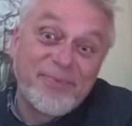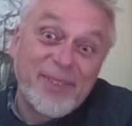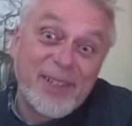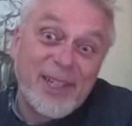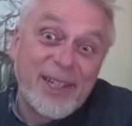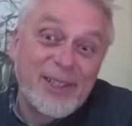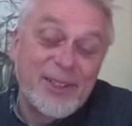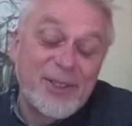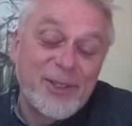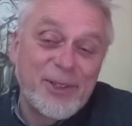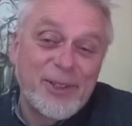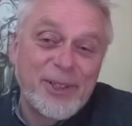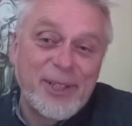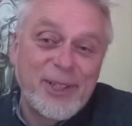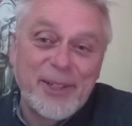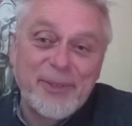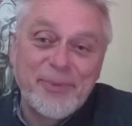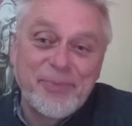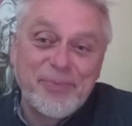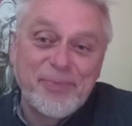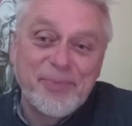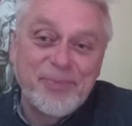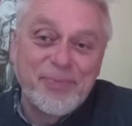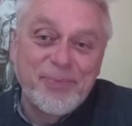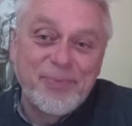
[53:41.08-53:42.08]
Interesting.
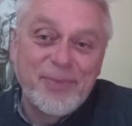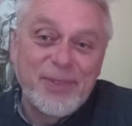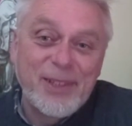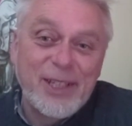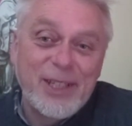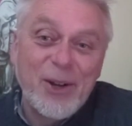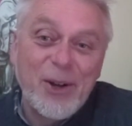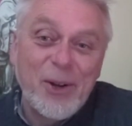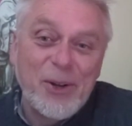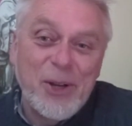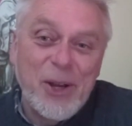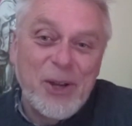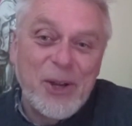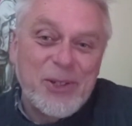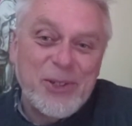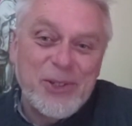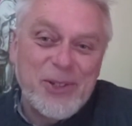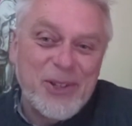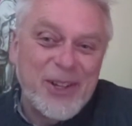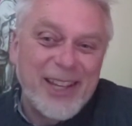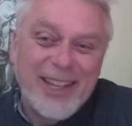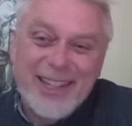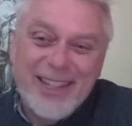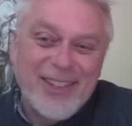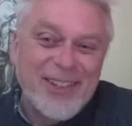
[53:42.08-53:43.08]
There are no,
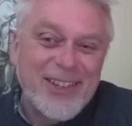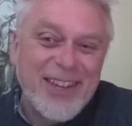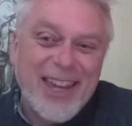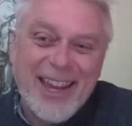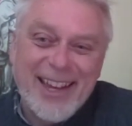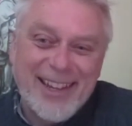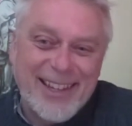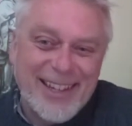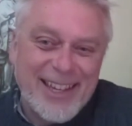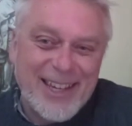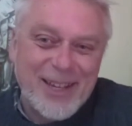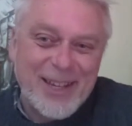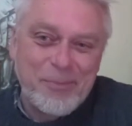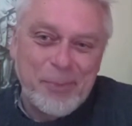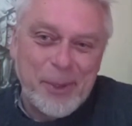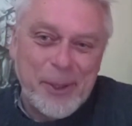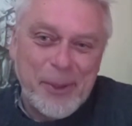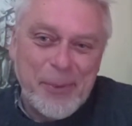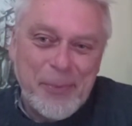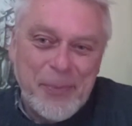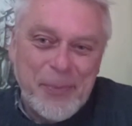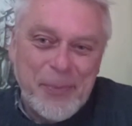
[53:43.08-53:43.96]
you can't keep it.